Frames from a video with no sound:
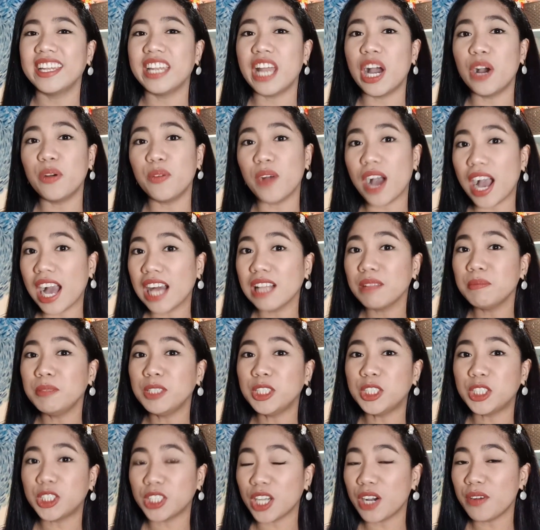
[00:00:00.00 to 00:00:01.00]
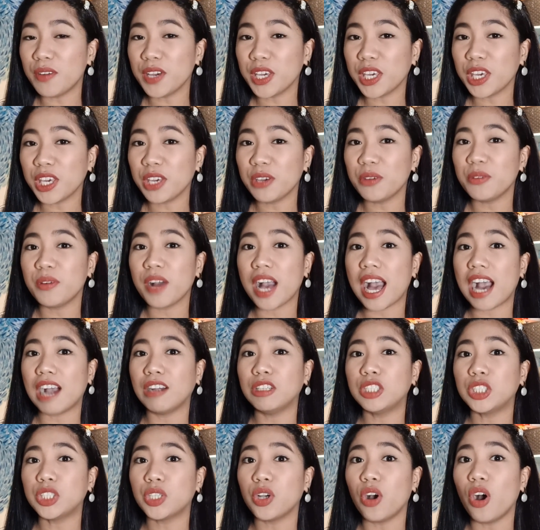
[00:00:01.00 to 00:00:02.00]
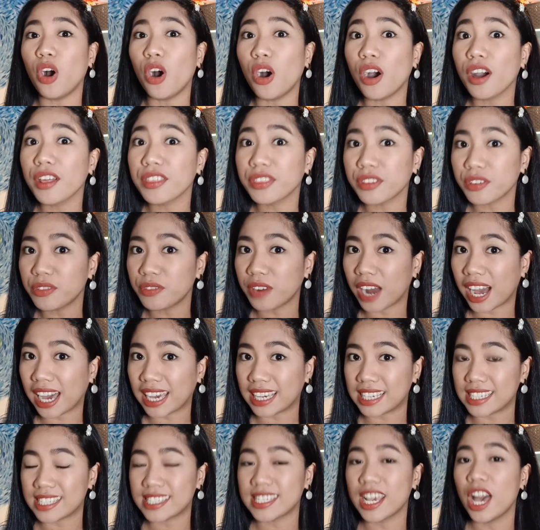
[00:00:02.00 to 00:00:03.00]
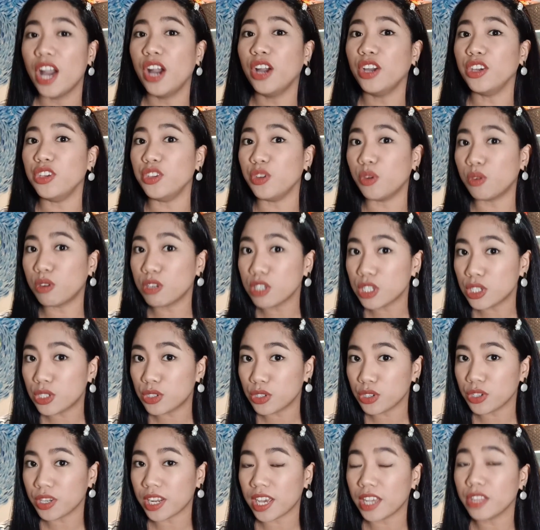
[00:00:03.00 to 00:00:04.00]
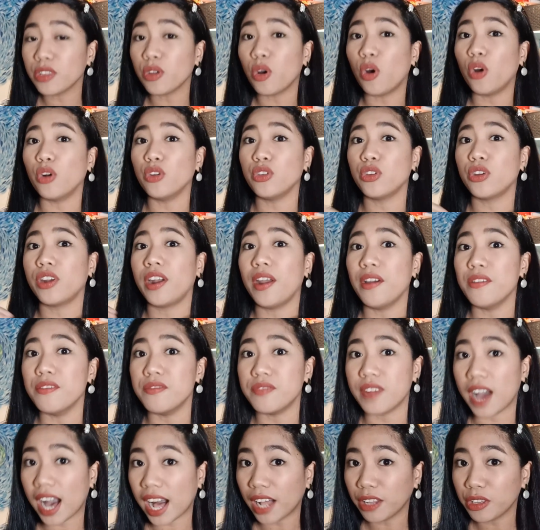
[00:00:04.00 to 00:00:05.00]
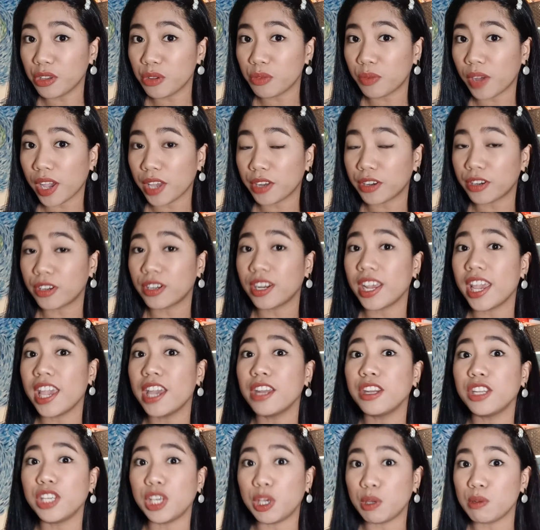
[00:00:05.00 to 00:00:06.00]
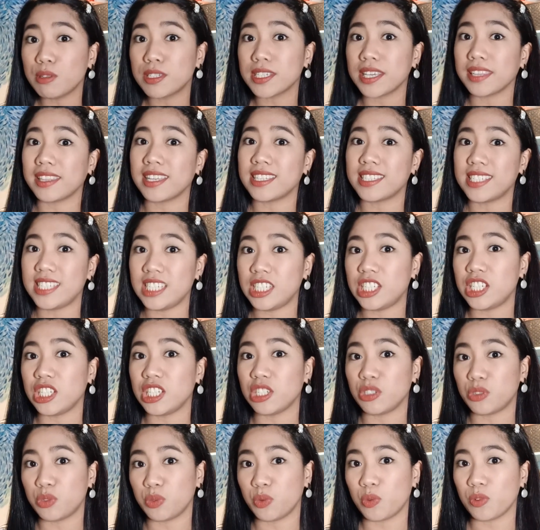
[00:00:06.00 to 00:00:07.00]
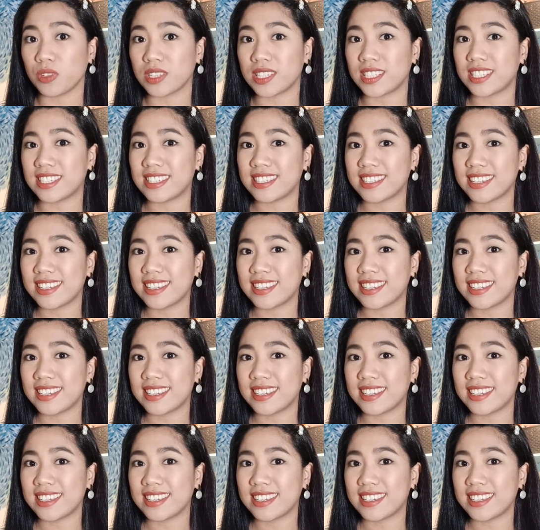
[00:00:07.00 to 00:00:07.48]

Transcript: Now, I'll be showing you how to authorize your student or your evaluator in using the teaching tools.